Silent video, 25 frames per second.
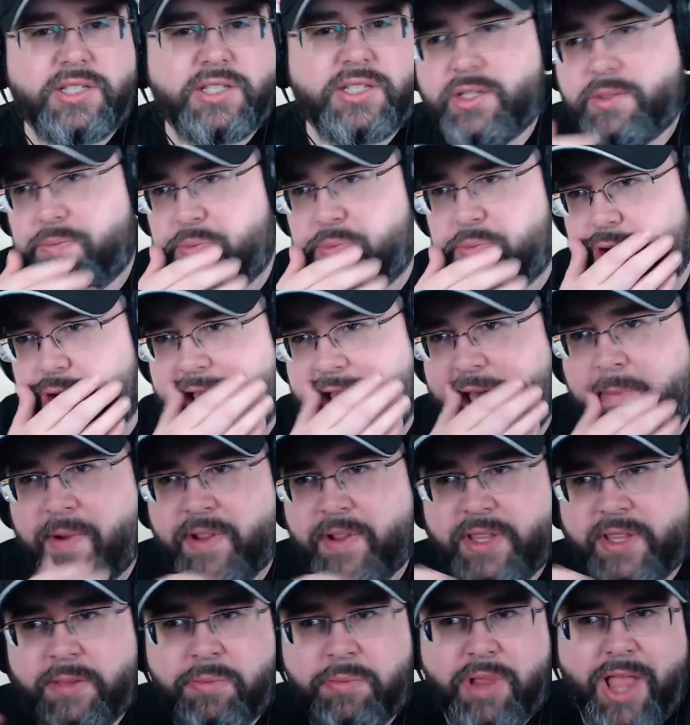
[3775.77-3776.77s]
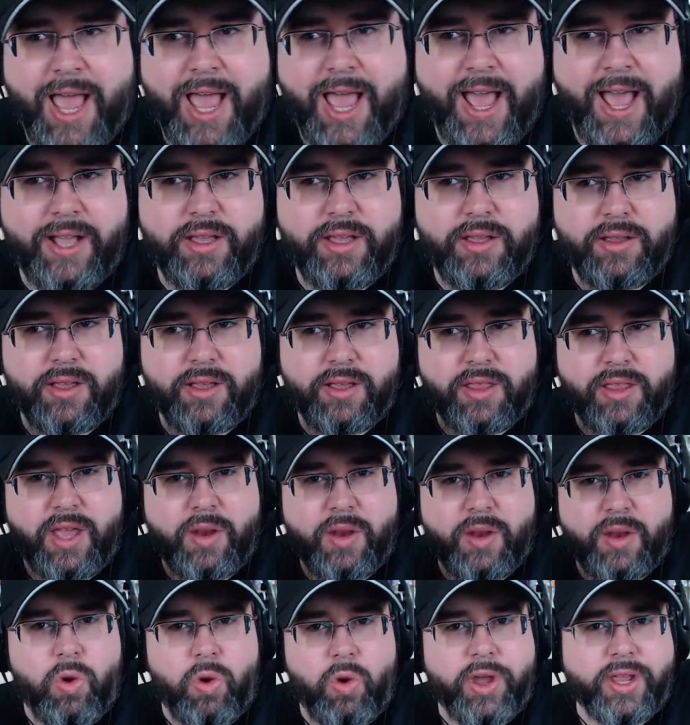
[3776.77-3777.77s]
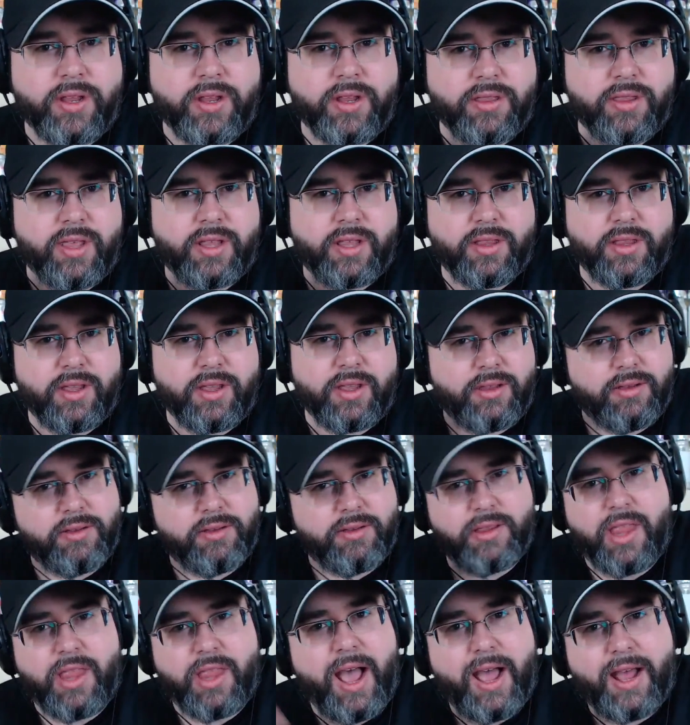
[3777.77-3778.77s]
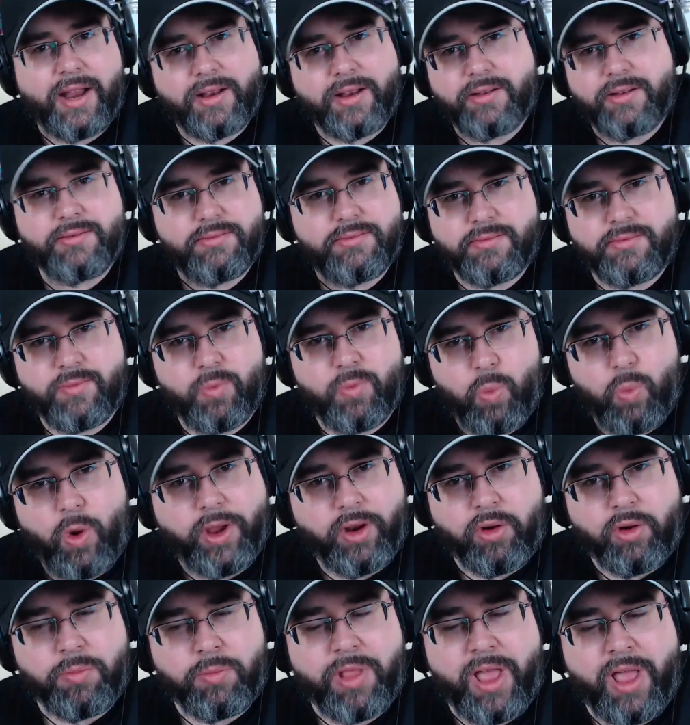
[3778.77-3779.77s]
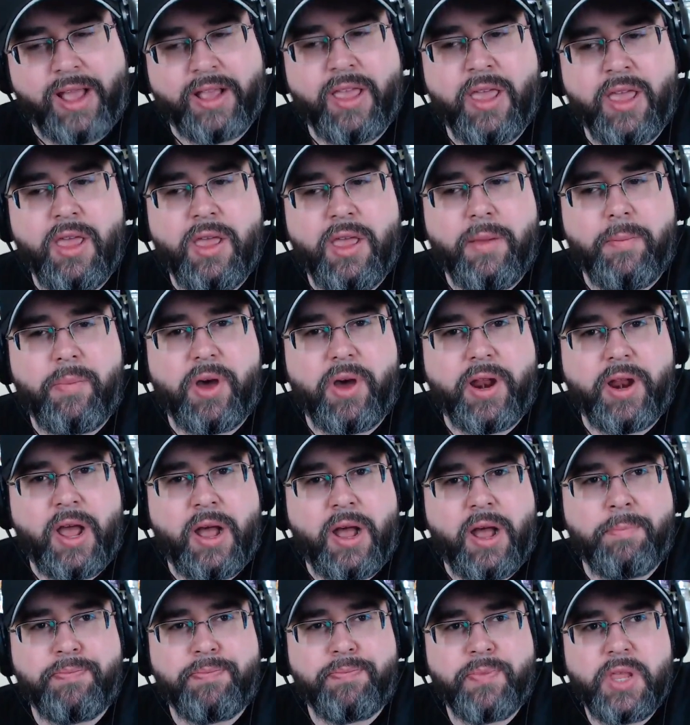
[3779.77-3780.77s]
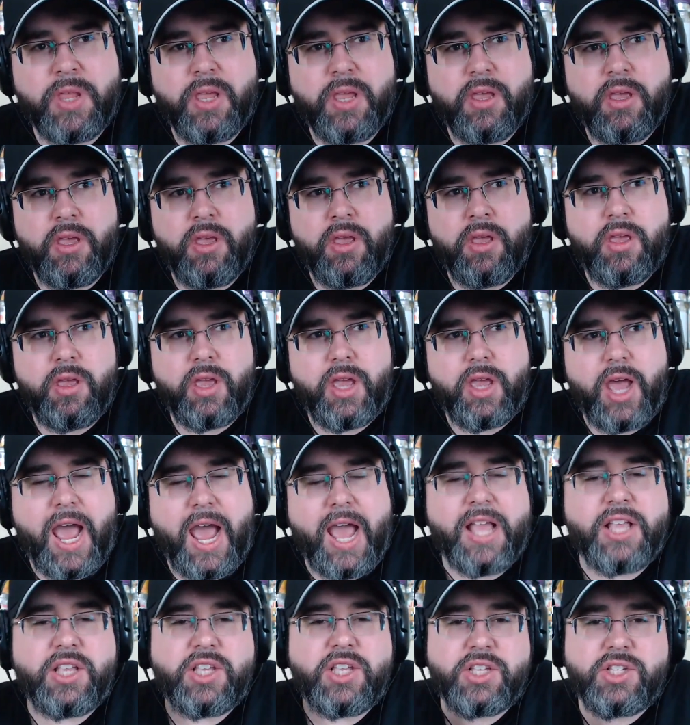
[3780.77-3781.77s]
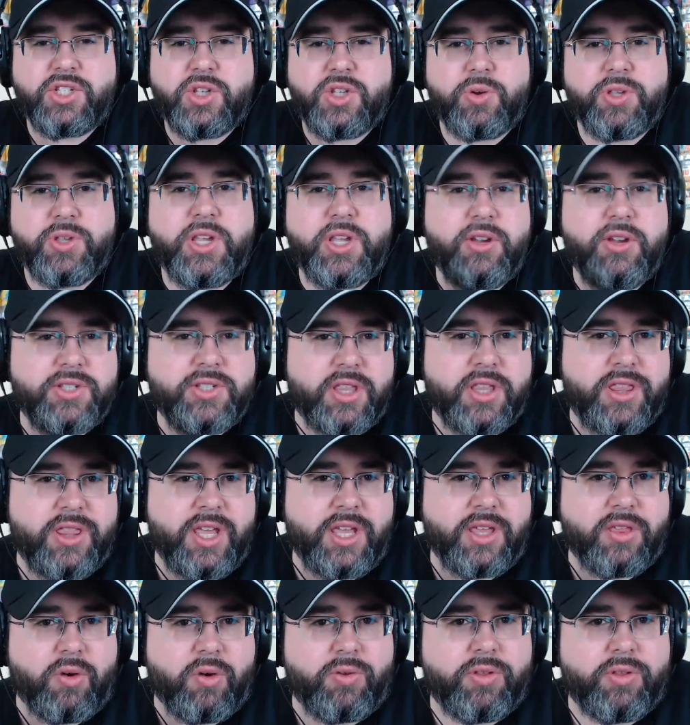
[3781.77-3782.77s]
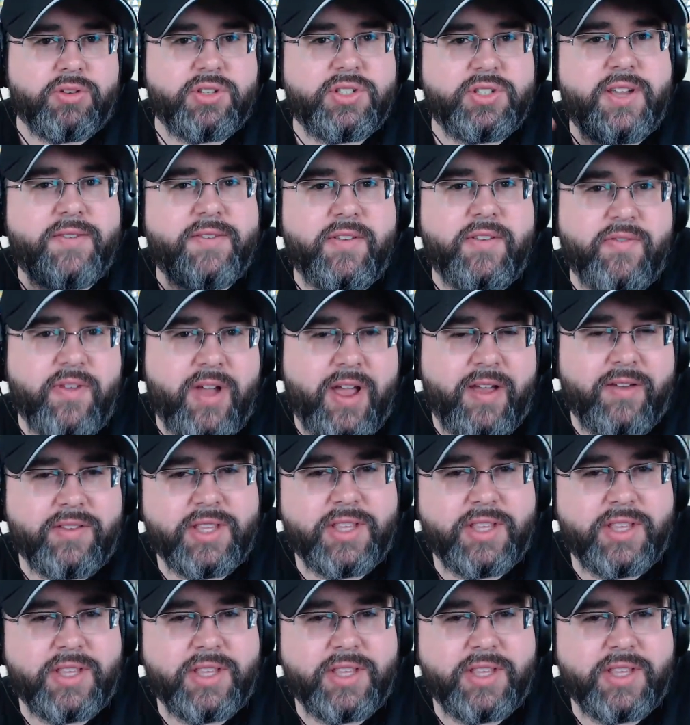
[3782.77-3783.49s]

predominantly black and then white and then like non-white or black. But um, so here's the thing though there's 75 let's